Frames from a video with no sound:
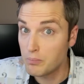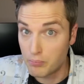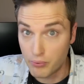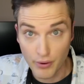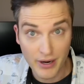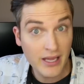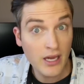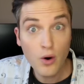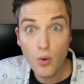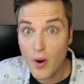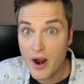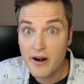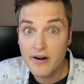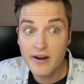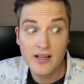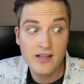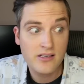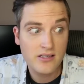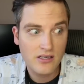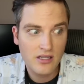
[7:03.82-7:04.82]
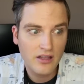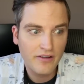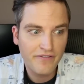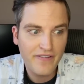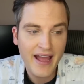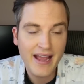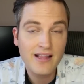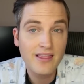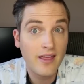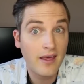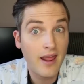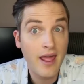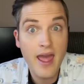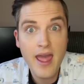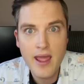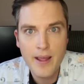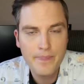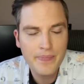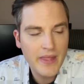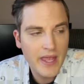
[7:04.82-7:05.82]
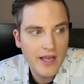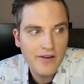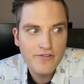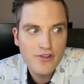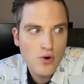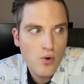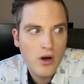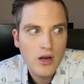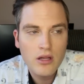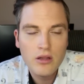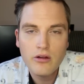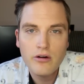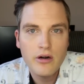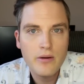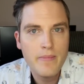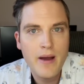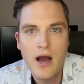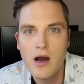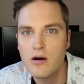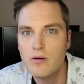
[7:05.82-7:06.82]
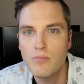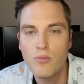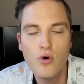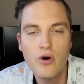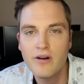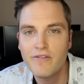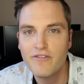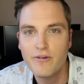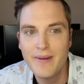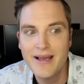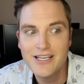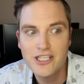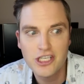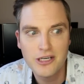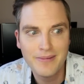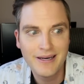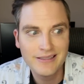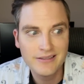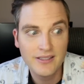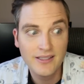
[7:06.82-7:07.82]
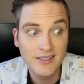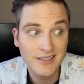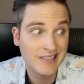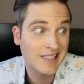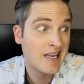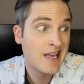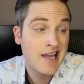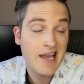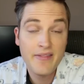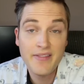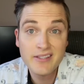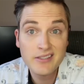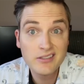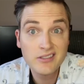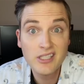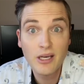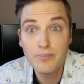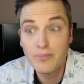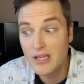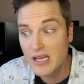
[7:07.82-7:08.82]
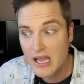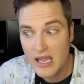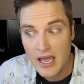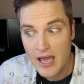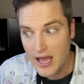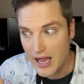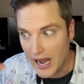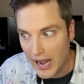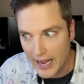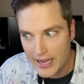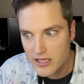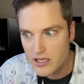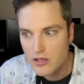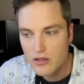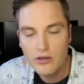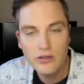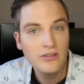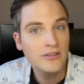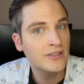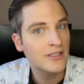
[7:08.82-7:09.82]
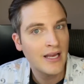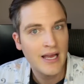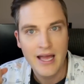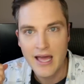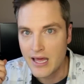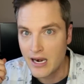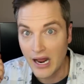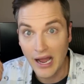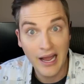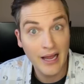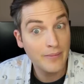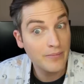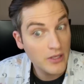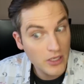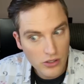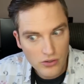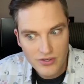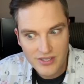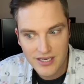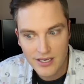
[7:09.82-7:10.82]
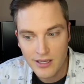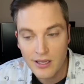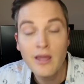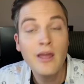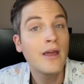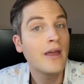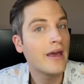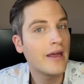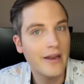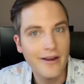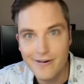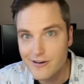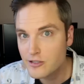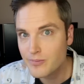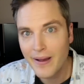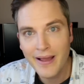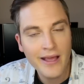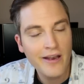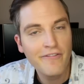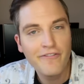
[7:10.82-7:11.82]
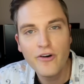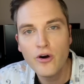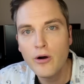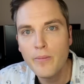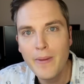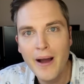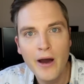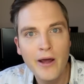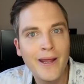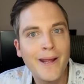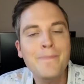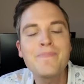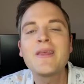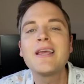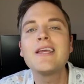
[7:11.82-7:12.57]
bring awareness to the fact that, hey, if you wanna learn about more information about this, and this is something I use and I'm using, and here's my info about it,